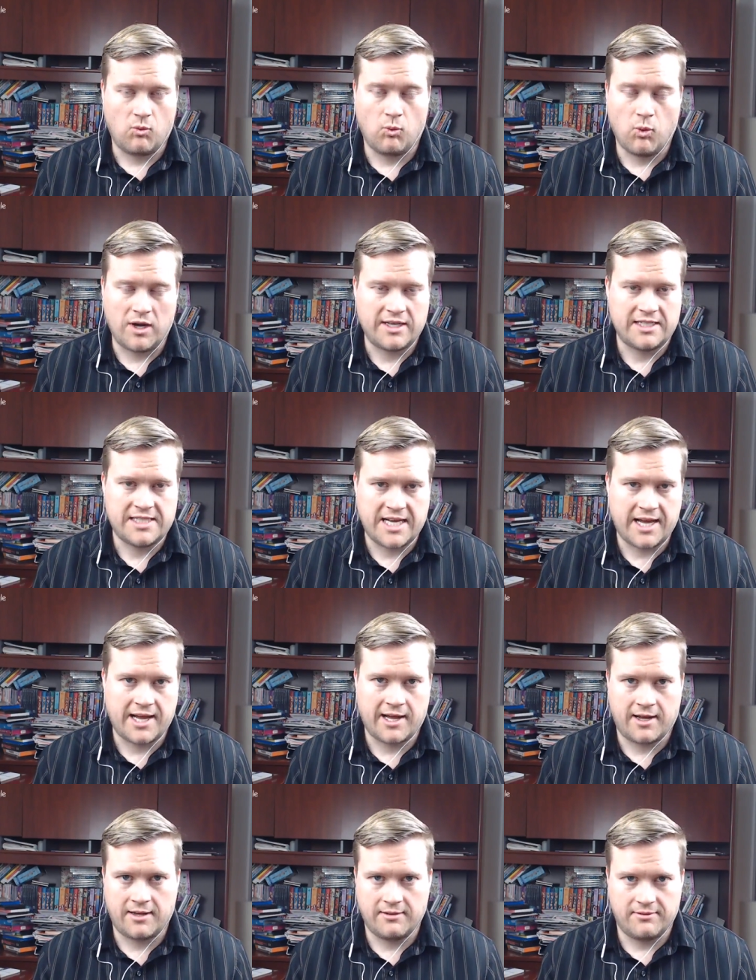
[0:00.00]
one a
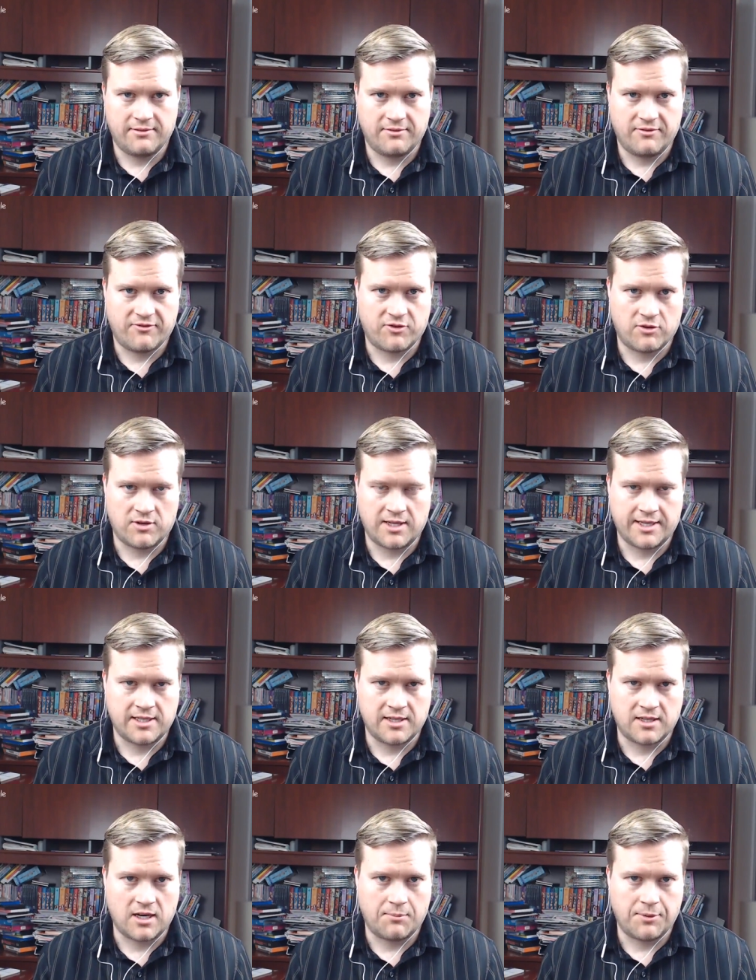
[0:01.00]
day for
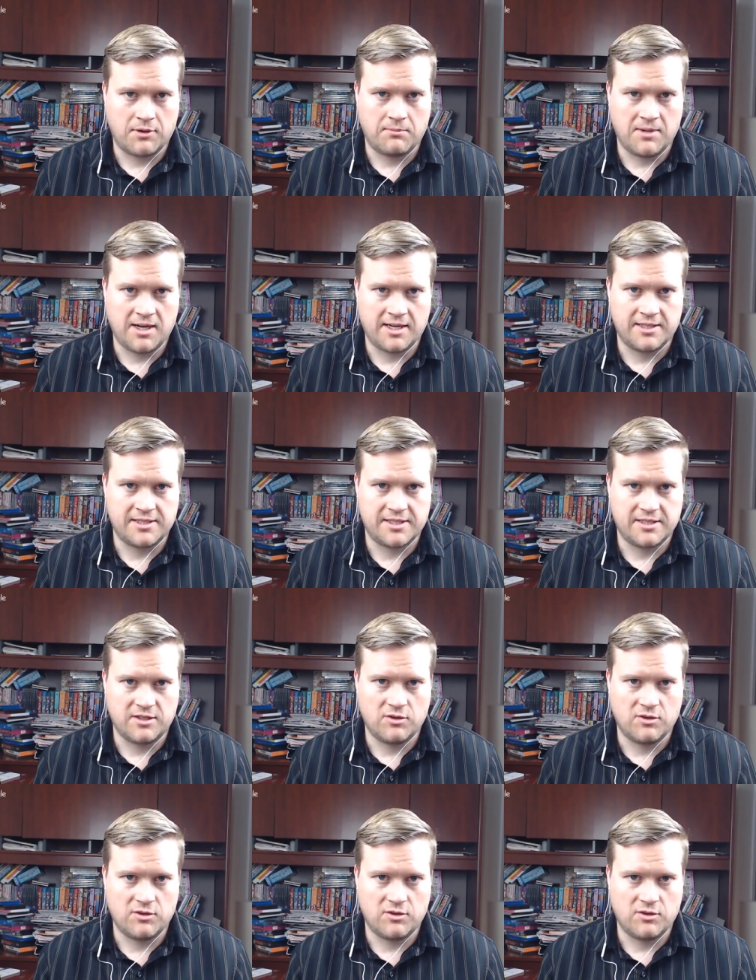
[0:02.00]
like a couple of months,